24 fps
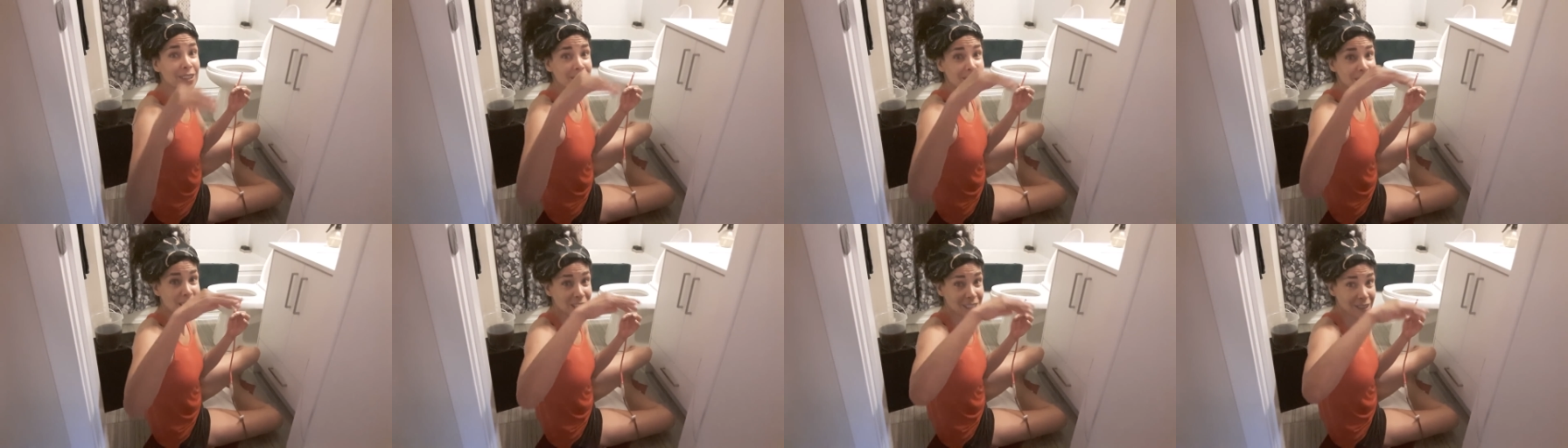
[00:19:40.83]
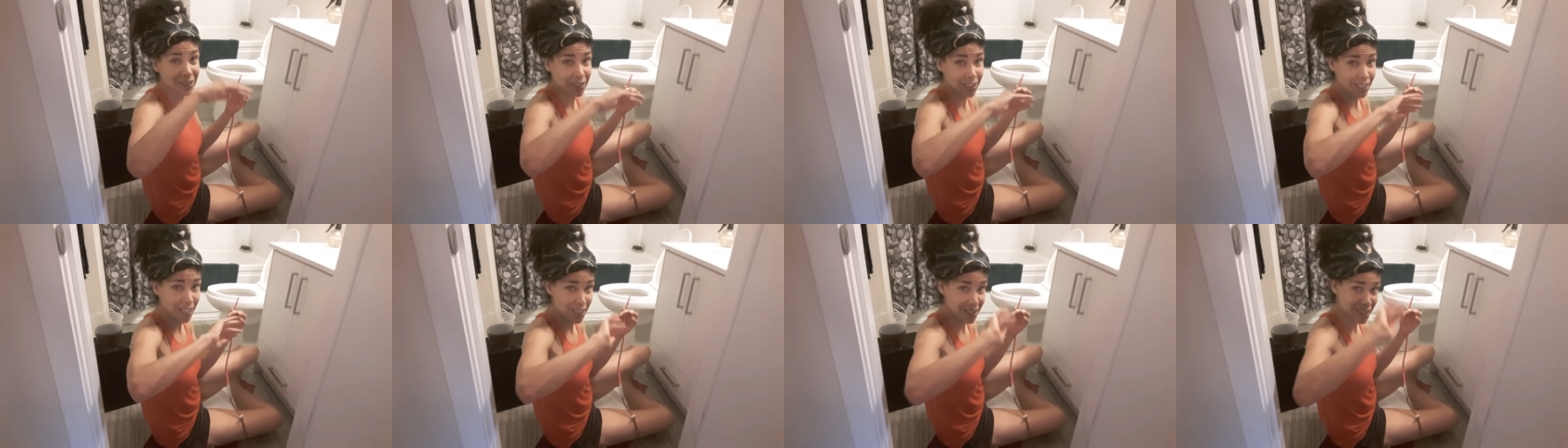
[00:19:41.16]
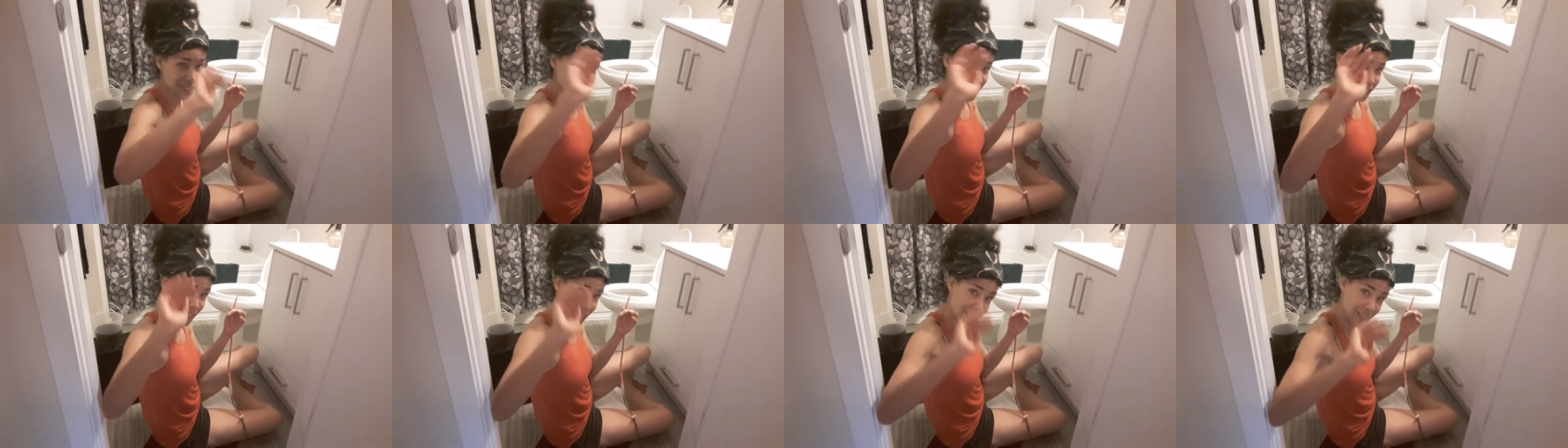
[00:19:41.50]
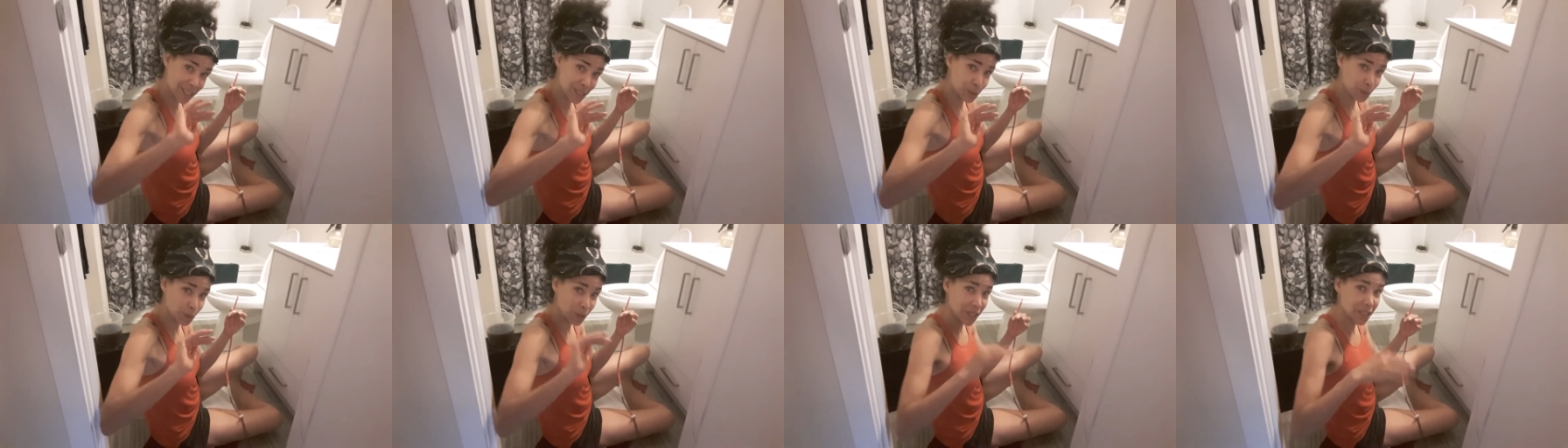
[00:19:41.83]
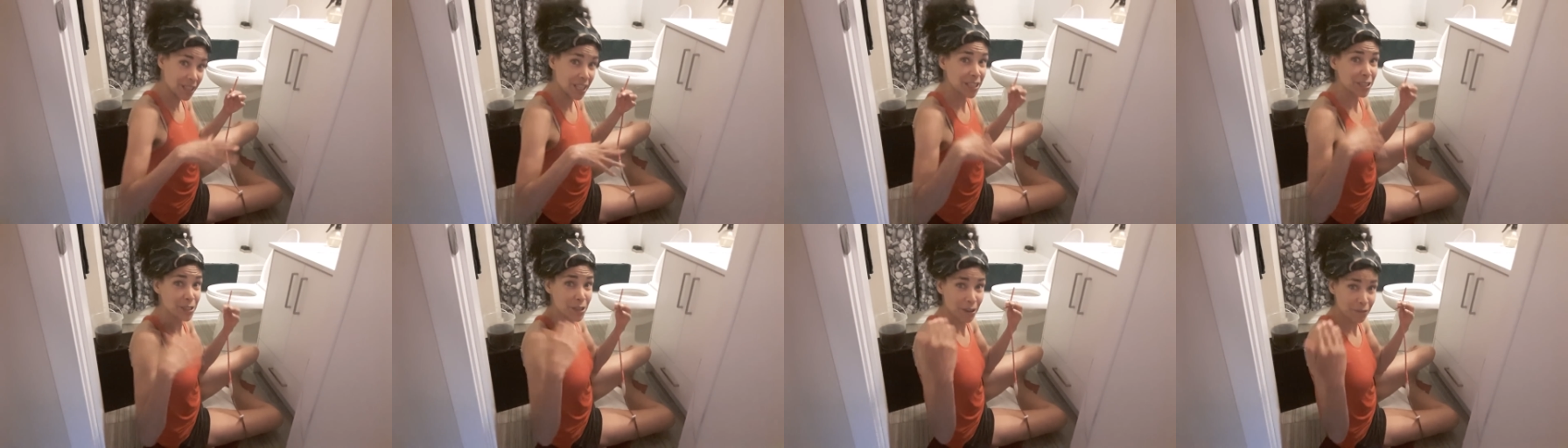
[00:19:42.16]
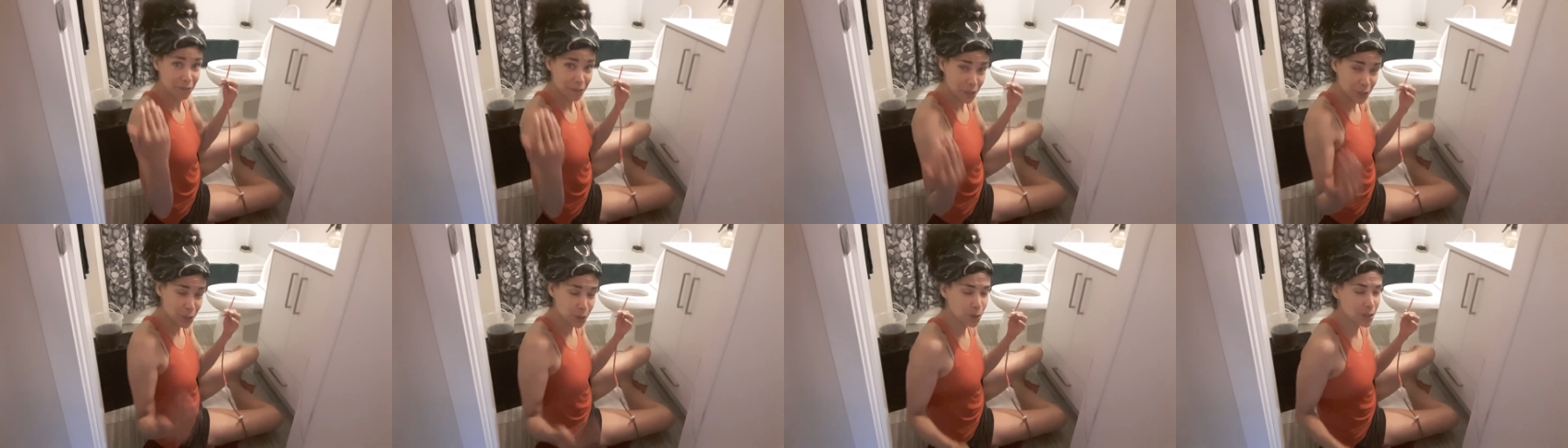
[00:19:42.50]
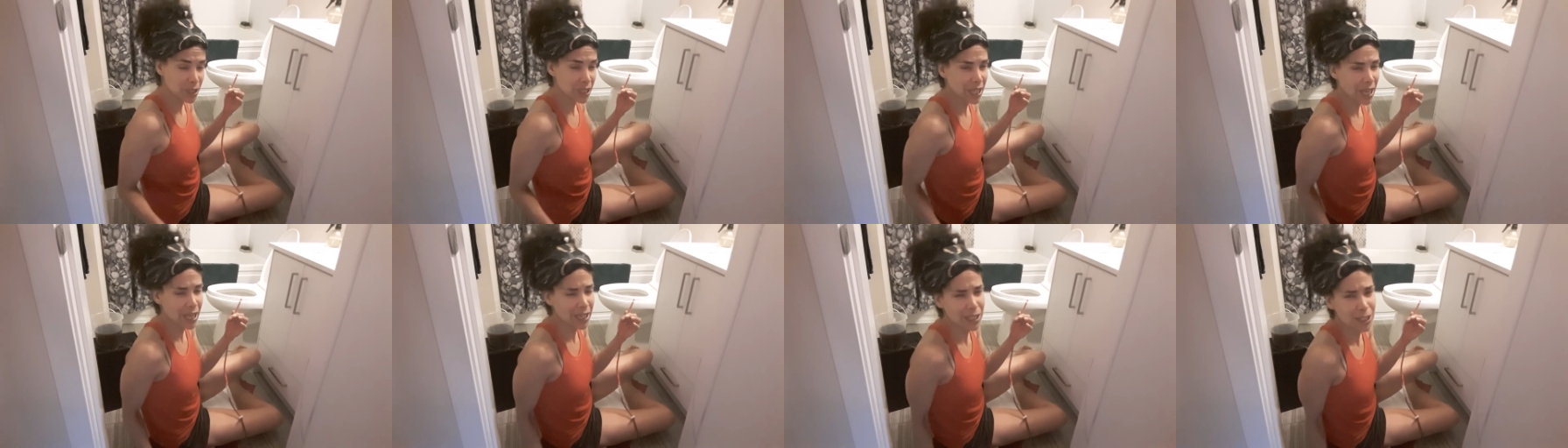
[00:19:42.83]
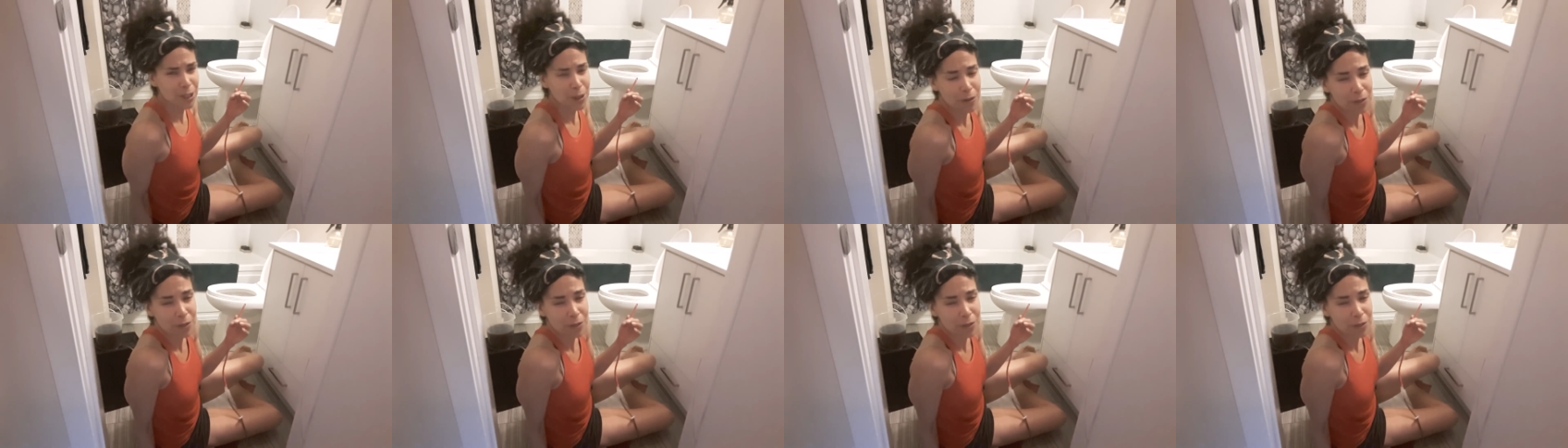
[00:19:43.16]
and then it'll get to the next one, and then you have to do it again.